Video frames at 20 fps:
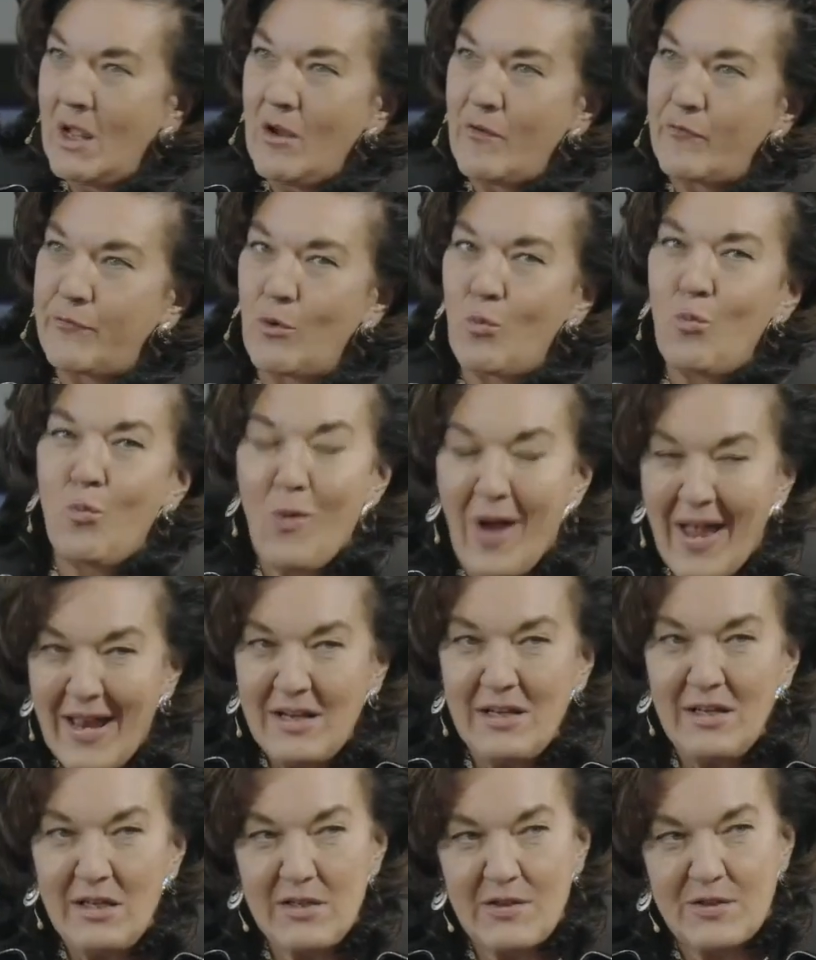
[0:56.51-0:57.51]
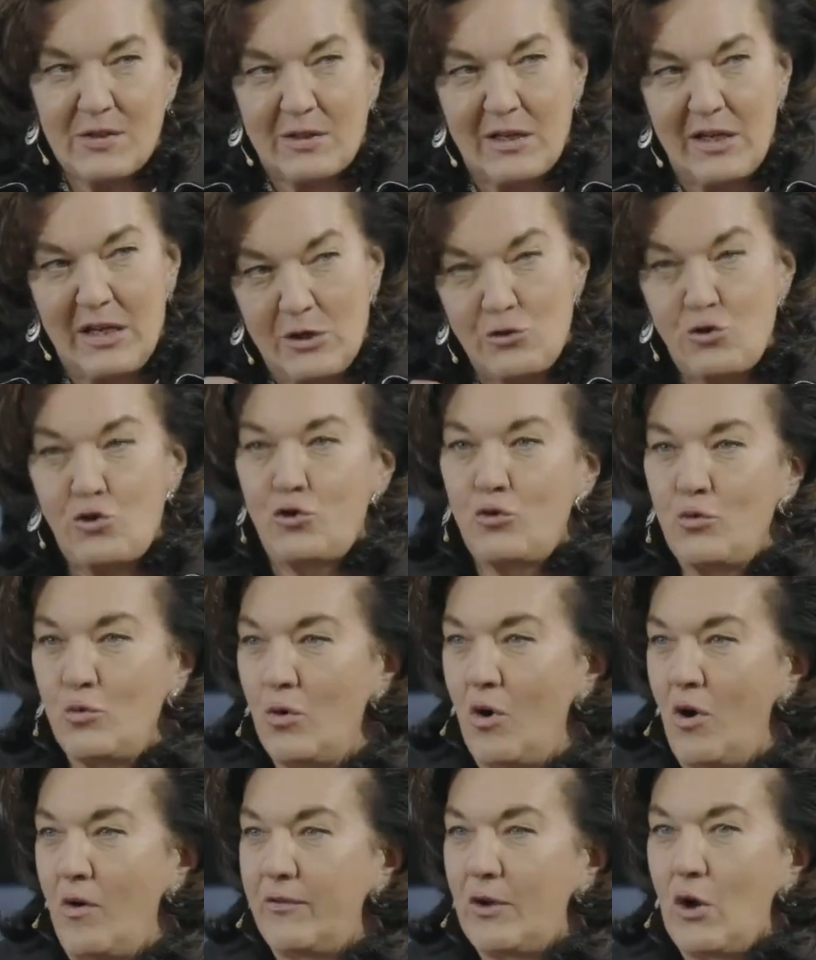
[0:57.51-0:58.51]
for when this issue
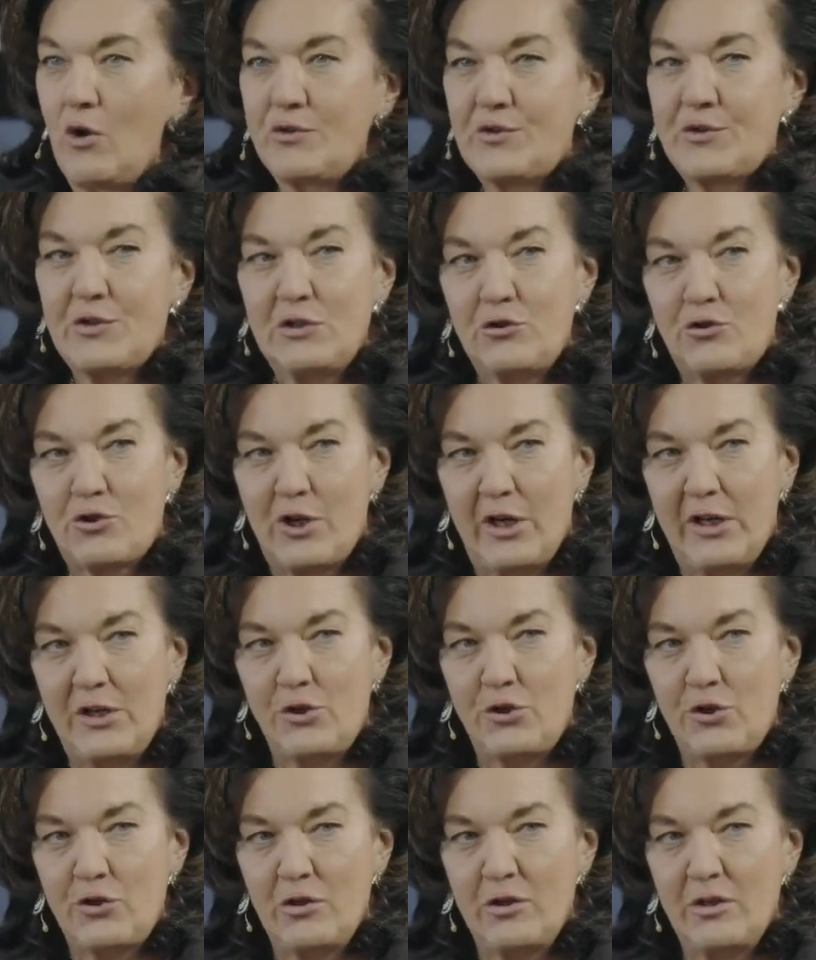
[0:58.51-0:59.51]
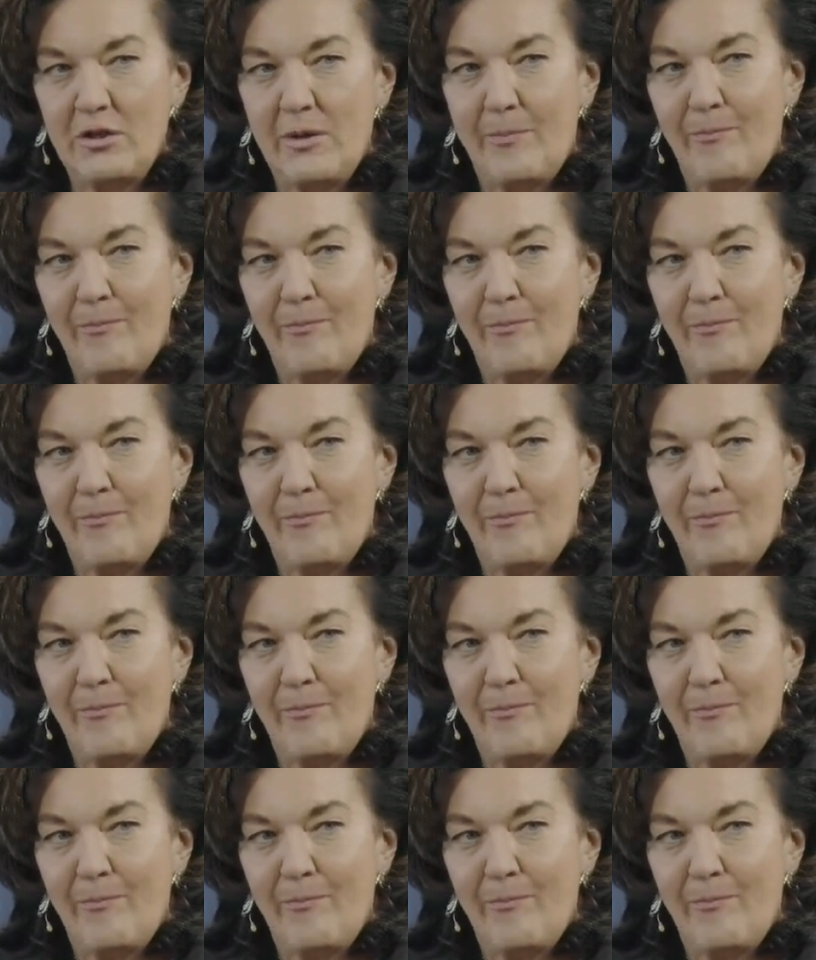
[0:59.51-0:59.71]
of concentration